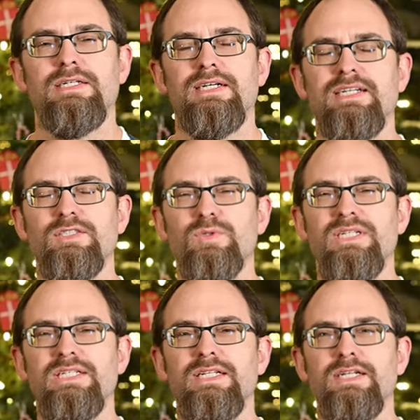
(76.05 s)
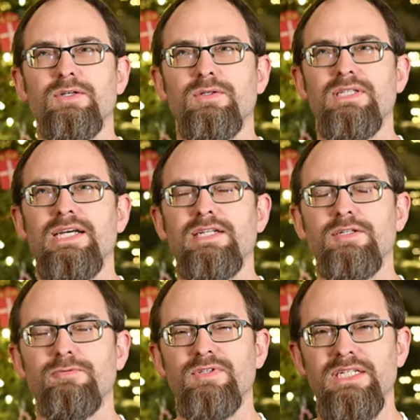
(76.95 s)
As we near the end
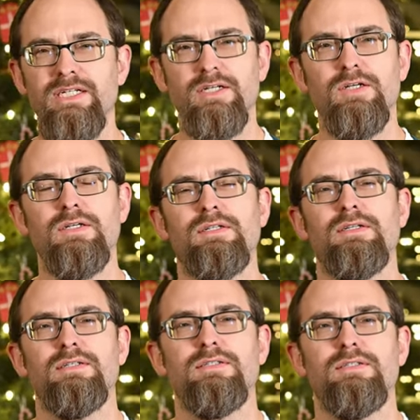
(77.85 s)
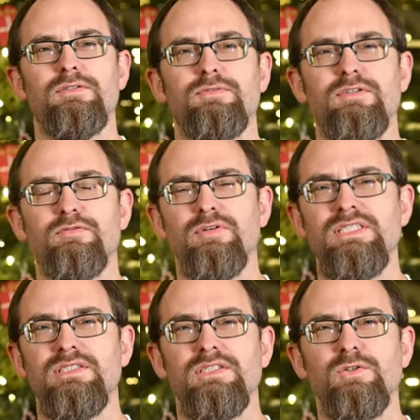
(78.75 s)
of the year and we've
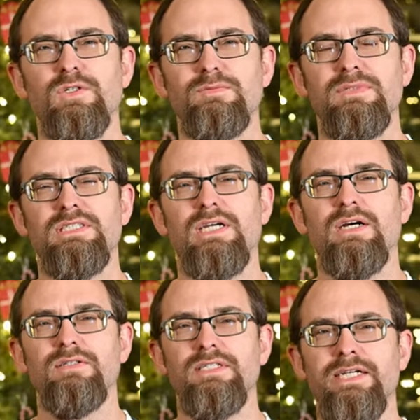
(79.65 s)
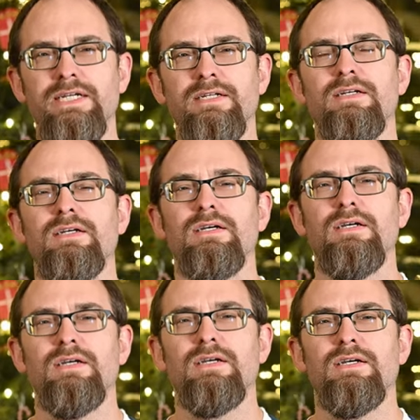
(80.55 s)
reached the Christmas holiday,
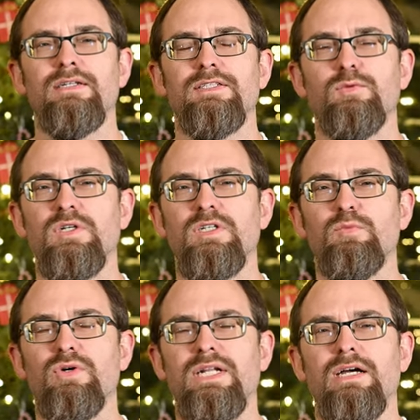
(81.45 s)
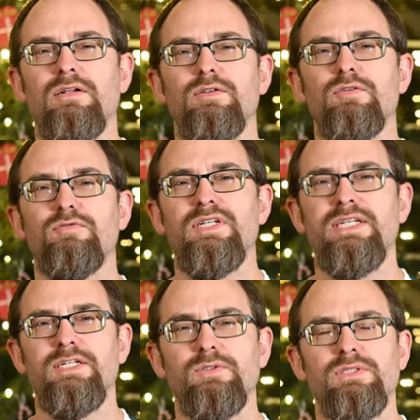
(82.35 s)
just wanted to put out a little
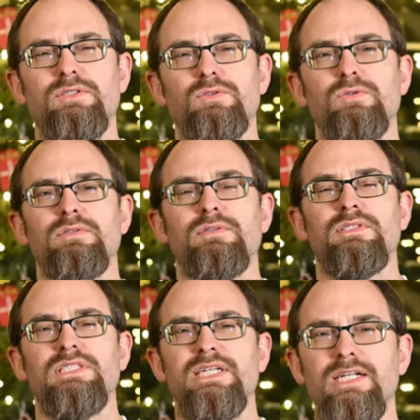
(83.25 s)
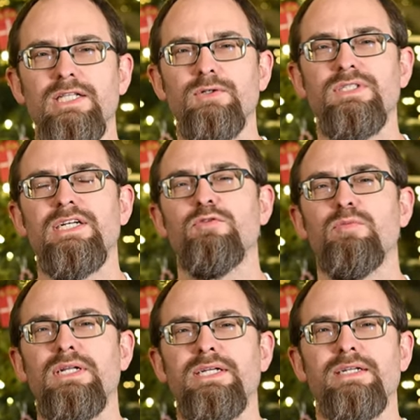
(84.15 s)
video to say hello to
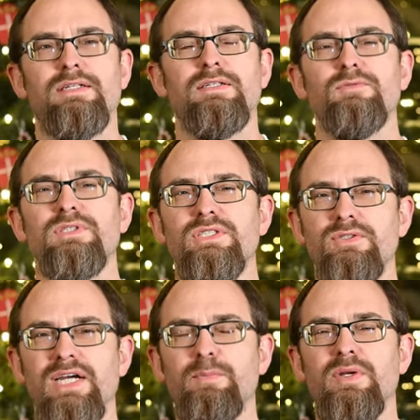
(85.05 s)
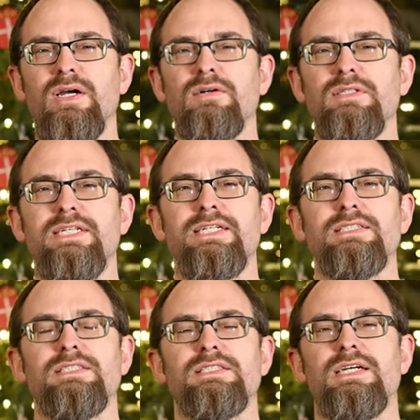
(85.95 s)
everybody, wish you happy
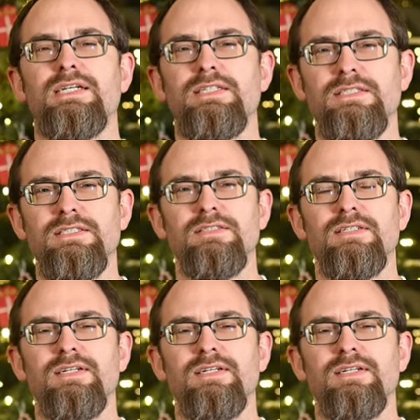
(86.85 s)
holidays, and